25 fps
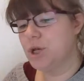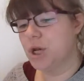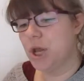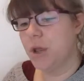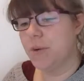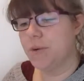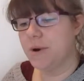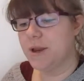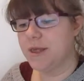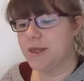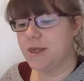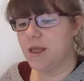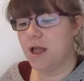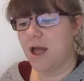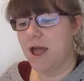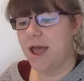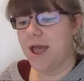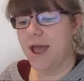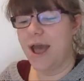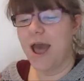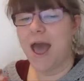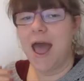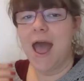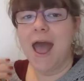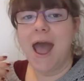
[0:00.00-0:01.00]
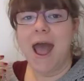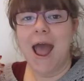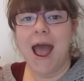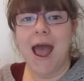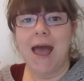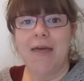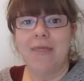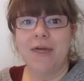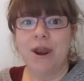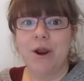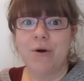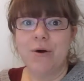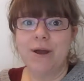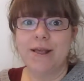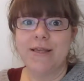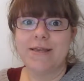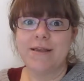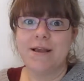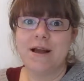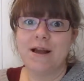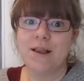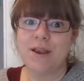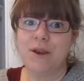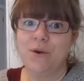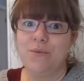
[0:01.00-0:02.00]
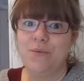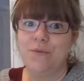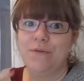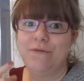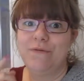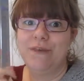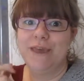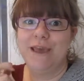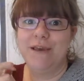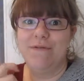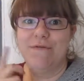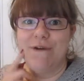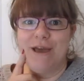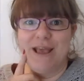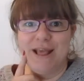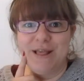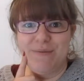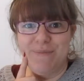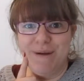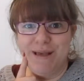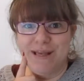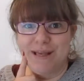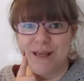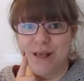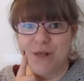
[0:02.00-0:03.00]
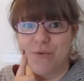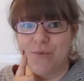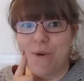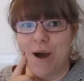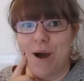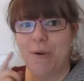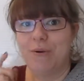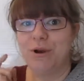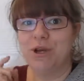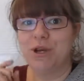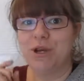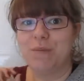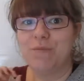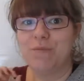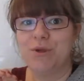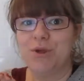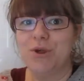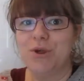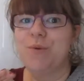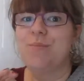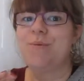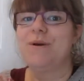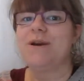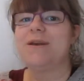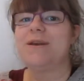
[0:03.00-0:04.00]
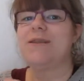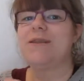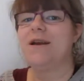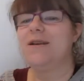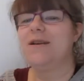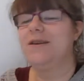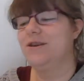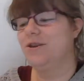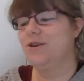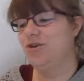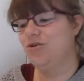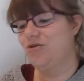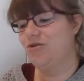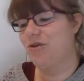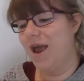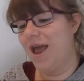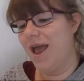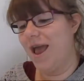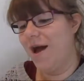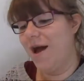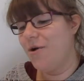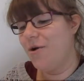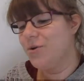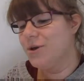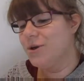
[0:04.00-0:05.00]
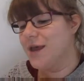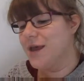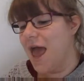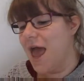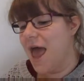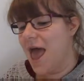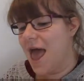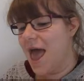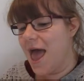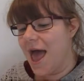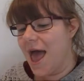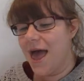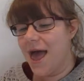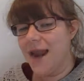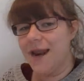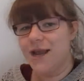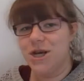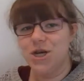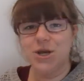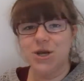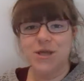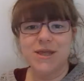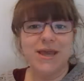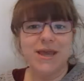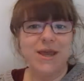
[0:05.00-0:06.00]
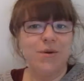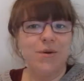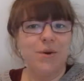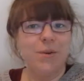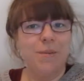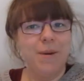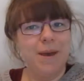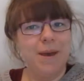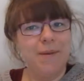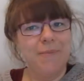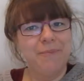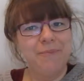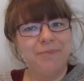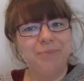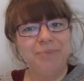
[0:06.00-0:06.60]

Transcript: show you what it's like. And then I'll get started with the face mask as well, which I'm super excited to try out. And I should see you in a bit.